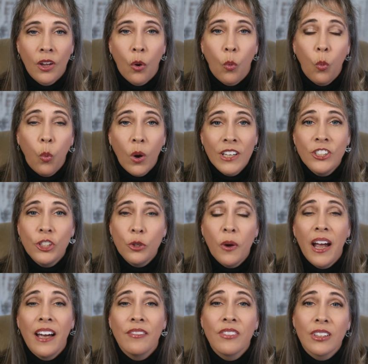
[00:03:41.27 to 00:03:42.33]
Once you
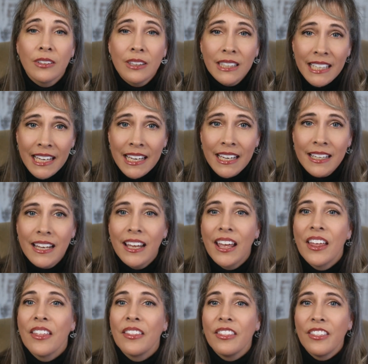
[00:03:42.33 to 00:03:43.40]
have the lead,
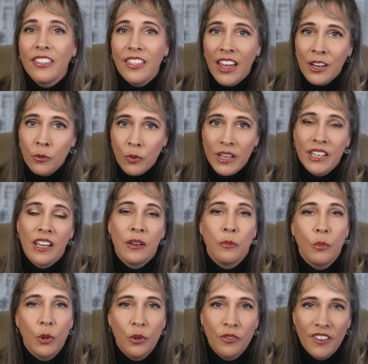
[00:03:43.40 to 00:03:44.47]
then we
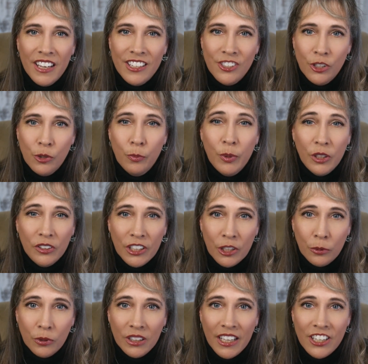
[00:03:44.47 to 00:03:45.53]
can move into building
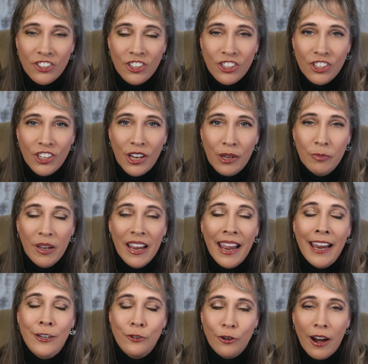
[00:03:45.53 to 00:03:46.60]
a relationship
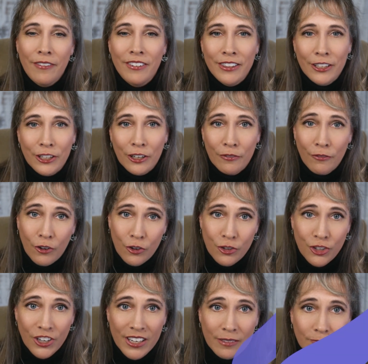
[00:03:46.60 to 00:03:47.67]
and driving the
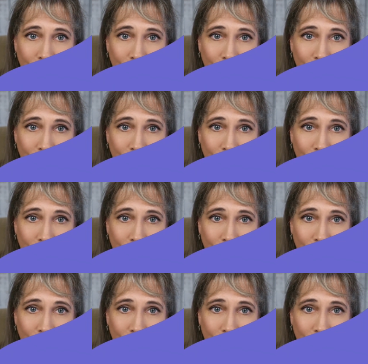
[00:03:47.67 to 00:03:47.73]
conversion.